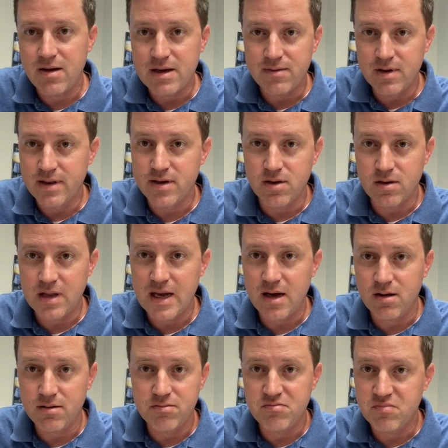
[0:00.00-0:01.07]
And I really don't
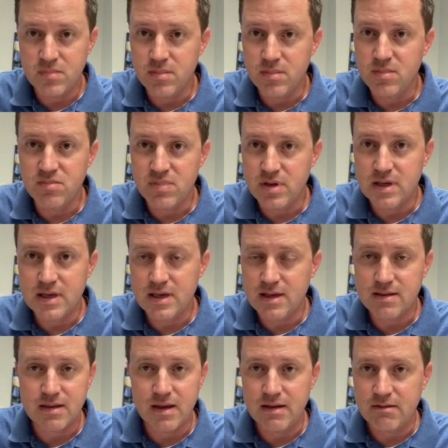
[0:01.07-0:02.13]
allow
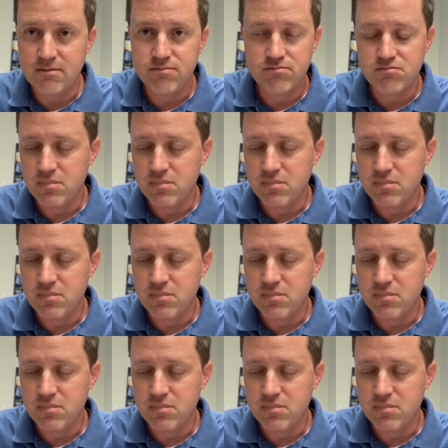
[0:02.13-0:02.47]
anything